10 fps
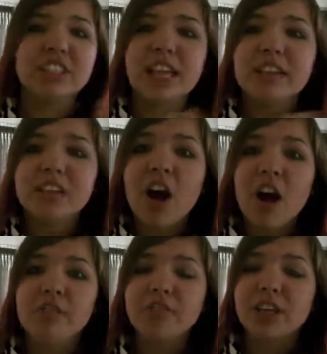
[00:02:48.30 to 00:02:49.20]
that
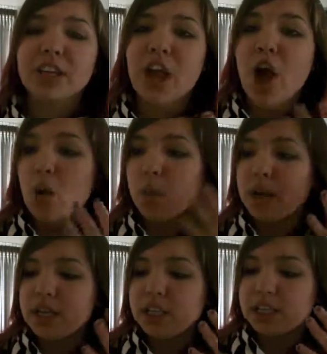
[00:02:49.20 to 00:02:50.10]
conflict
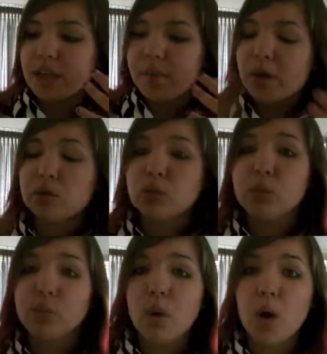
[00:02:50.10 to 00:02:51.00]
was about to
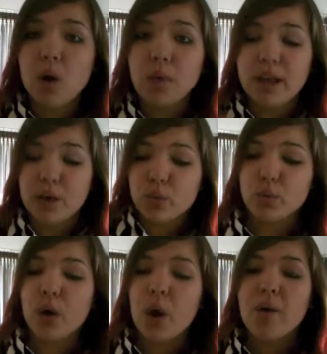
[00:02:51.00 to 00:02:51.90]
grow and
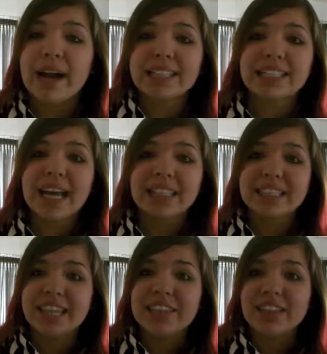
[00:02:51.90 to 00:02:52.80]
grow. I just had
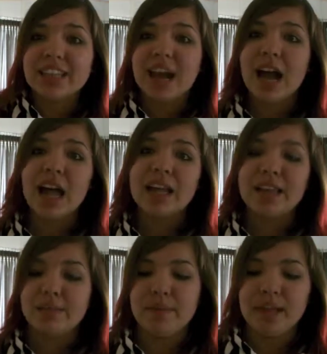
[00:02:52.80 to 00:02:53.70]
to give it
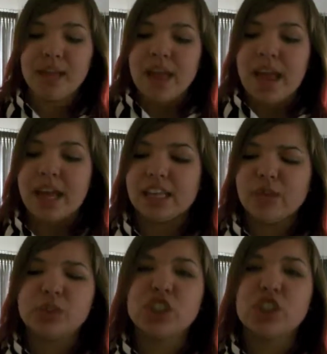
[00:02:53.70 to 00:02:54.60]
time. And
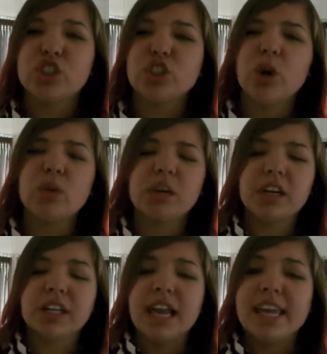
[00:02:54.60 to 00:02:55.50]
it was just so
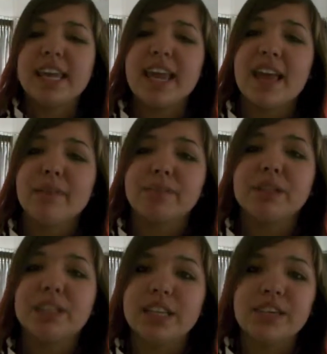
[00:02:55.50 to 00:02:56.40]
good. I can't
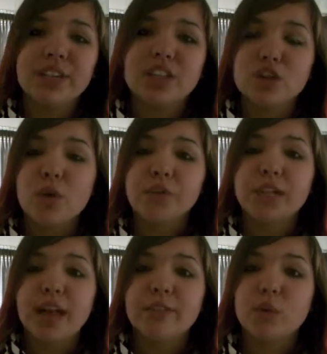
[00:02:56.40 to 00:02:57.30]
believe it is over
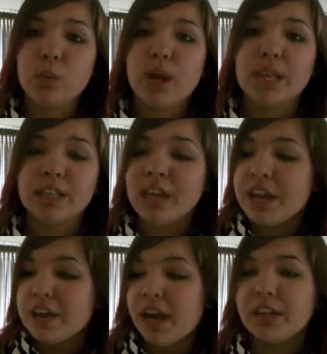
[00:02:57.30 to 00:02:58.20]
and I have to wait.
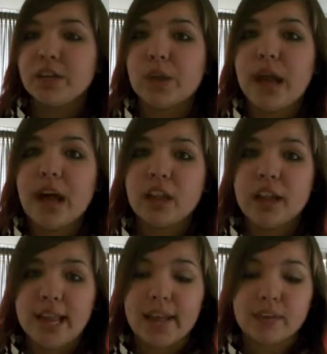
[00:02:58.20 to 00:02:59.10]
I don't know how
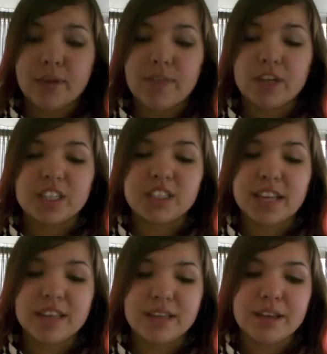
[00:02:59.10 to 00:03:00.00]
long I have to wait for the
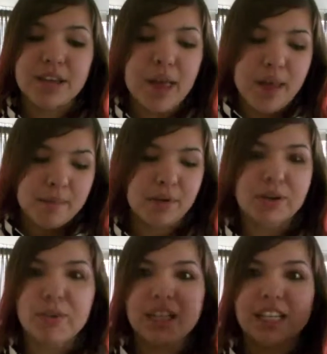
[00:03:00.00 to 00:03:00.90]
second
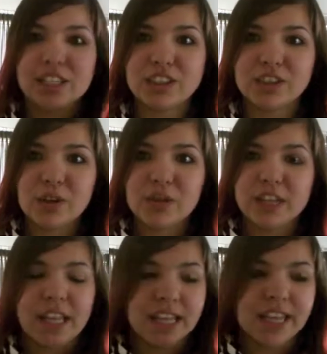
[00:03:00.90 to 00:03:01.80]
book, but it is so
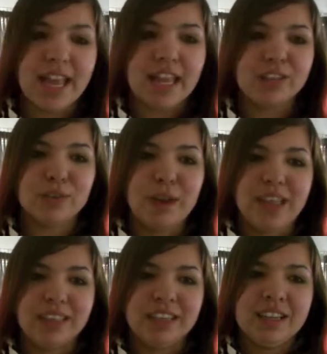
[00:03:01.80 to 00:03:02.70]
and I can't
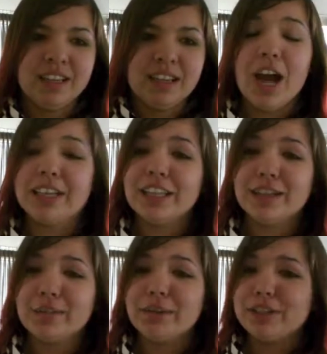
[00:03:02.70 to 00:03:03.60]
wait.
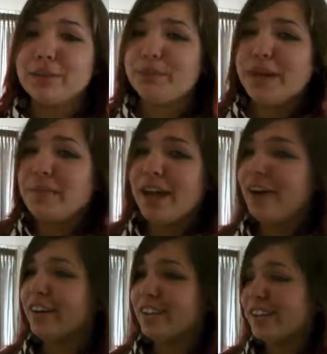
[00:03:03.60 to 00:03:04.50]
Another book to break my
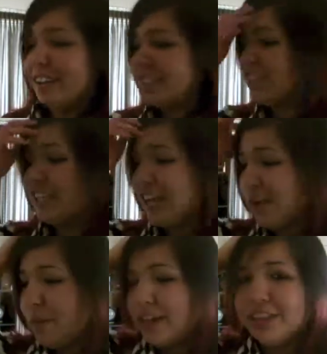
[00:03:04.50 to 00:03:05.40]
heart. Just
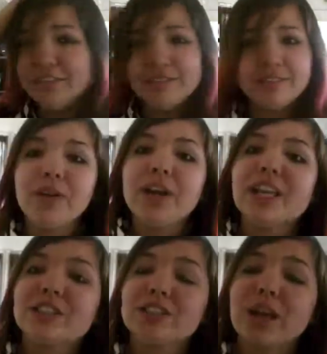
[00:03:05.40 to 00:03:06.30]
another one.
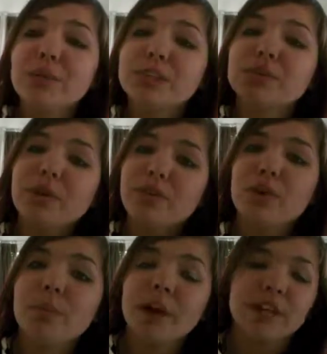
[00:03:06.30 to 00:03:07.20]
Okay, so that was the
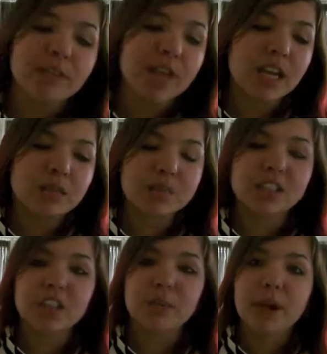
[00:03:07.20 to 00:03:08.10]
review part. If you guys want to
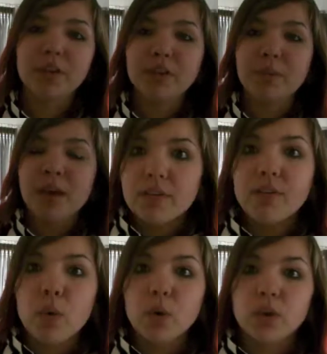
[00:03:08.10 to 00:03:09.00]
stick around
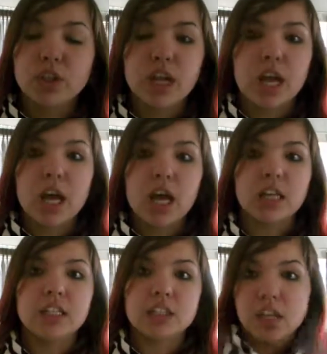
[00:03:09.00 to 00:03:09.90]
for
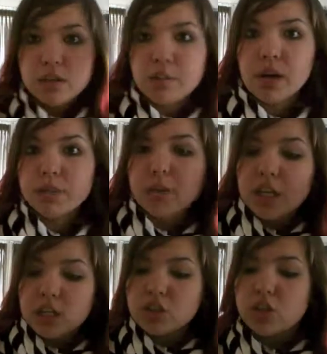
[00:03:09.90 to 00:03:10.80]
the discussion part,
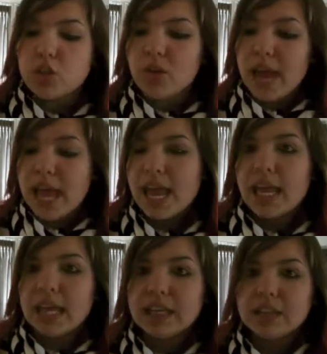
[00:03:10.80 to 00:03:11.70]
please do.
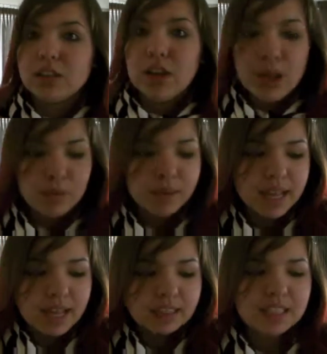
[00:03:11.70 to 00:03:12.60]
And we
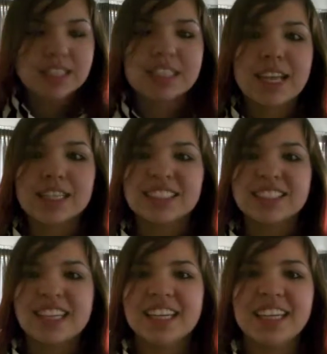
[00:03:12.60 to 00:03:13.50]
can
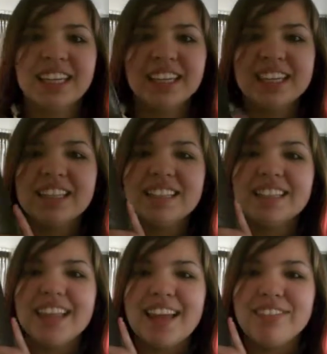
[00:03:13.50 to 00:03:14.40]
discuss this
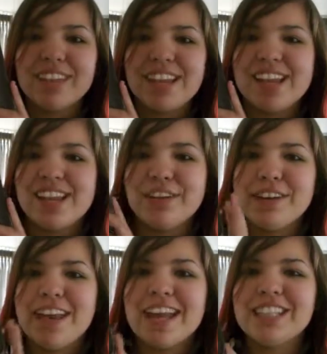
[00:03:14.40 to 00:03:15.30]
lovely
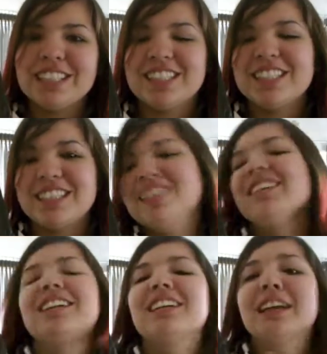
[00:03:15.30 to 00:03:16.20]
creation
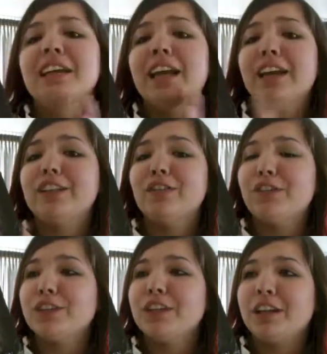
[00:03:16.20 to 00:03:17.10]
in the
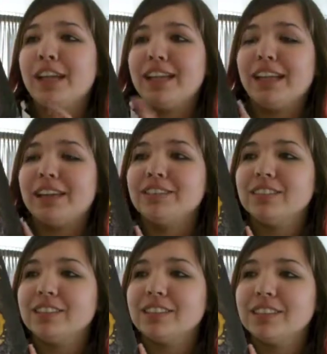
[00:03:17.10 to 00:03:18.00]
further
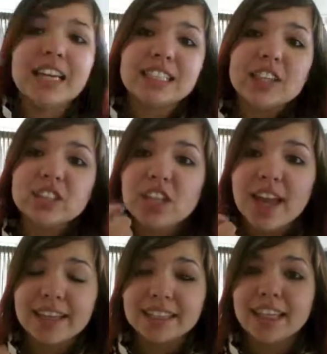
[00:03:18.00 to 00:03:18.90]
details. Guess I'll see you
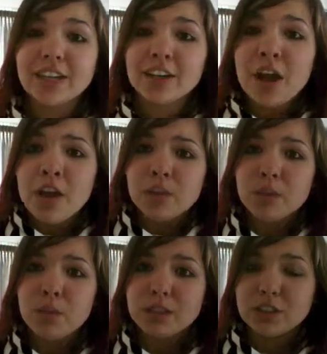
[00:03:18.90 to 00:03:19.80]
guys later,
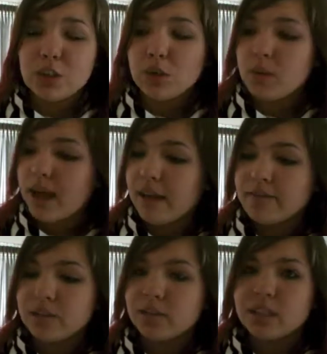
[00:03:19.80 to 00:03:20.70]
the ones who
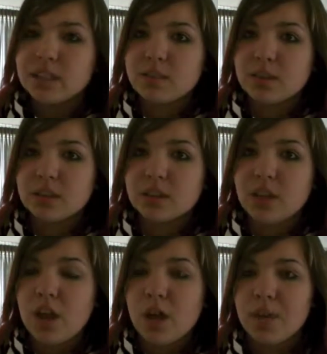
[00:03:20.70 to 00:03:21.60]
haven't read this book.
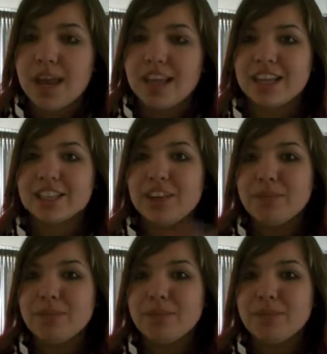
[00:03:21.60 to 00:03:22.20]
Okay, so